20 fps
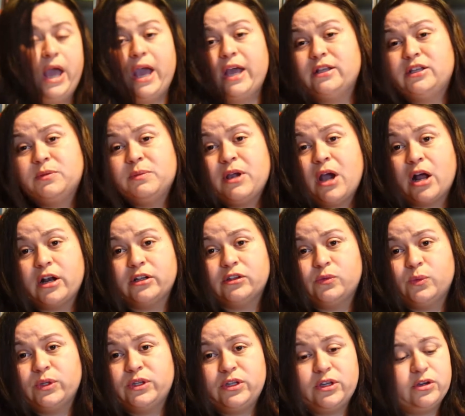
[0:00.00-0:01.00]
And to be honest
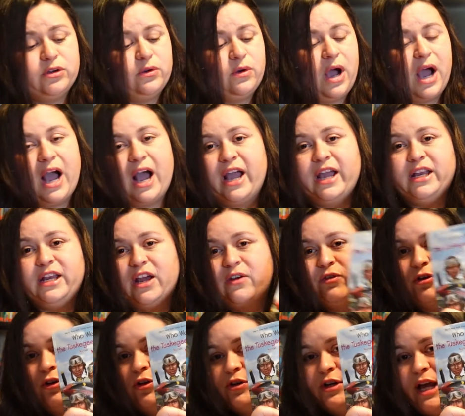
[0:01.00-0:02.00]
with you, I
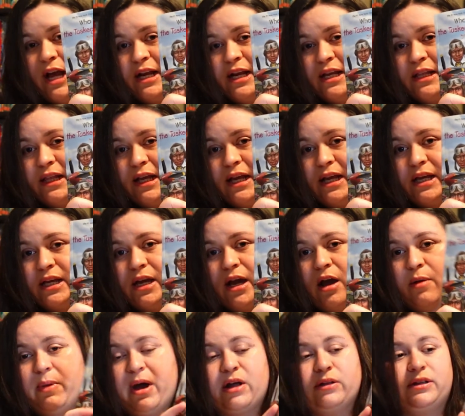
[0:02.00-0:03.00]
never learned anything
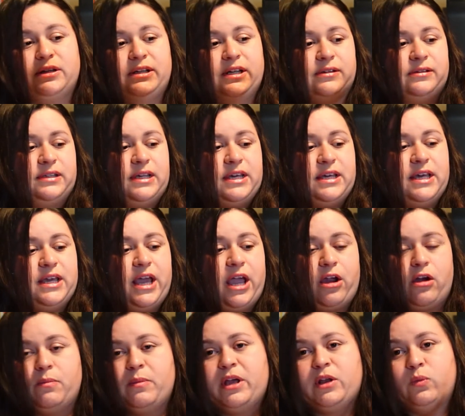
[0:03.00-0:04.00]
about the Tuskegee
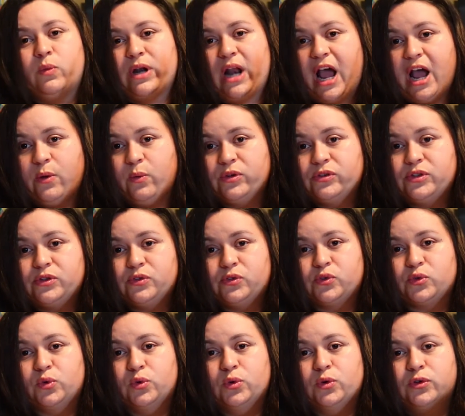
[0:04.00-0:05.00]
Airmen when I was in
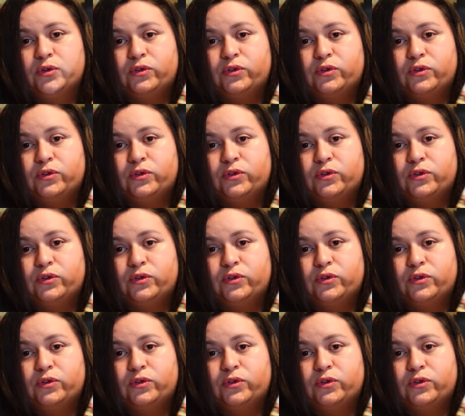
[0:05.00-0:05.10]
school,